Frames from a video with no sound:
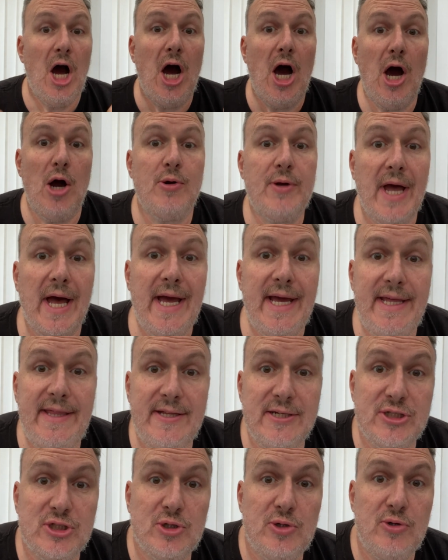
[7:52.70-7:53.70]
Okay,
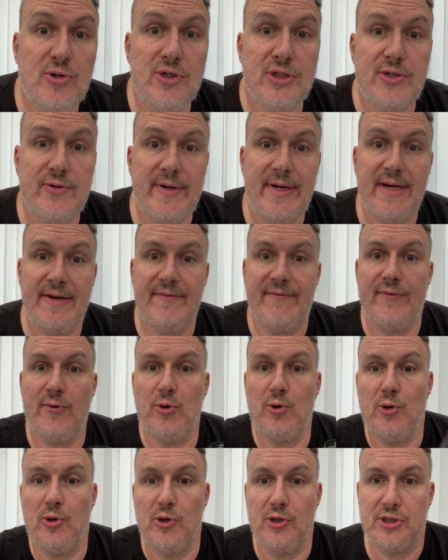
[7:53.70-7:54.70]
the scores are in
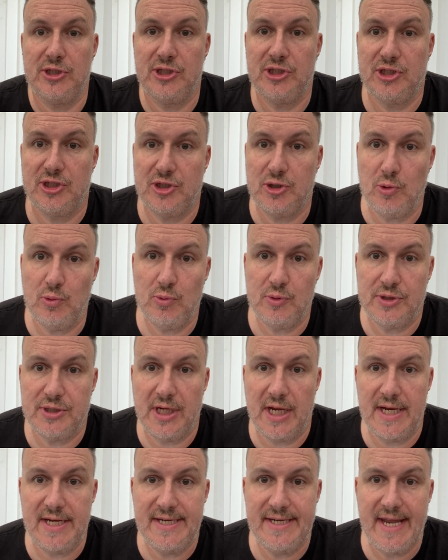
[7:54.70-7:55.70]
for
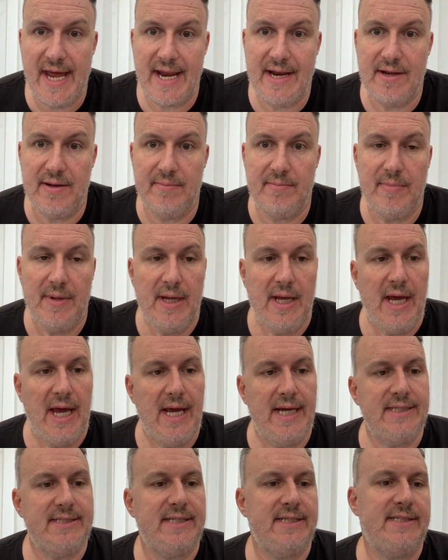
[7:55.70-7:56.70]
Salt Denim.
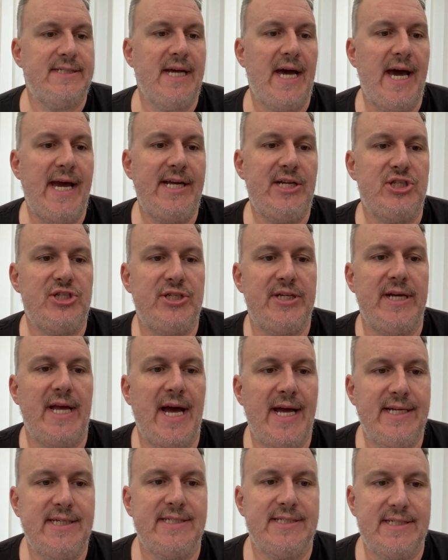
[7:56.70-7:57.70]
It's this
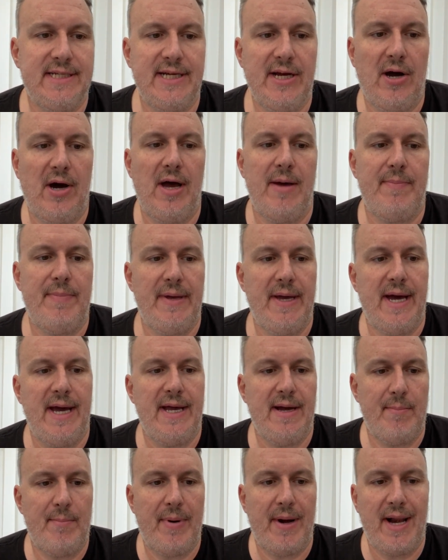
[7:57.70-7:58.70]
HDHC
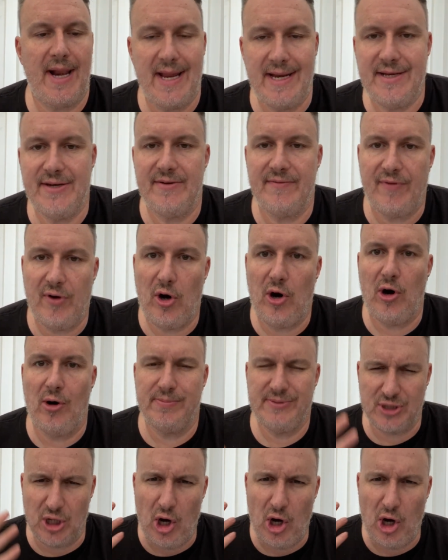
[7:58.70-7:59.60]
IPA, a blend of hops, a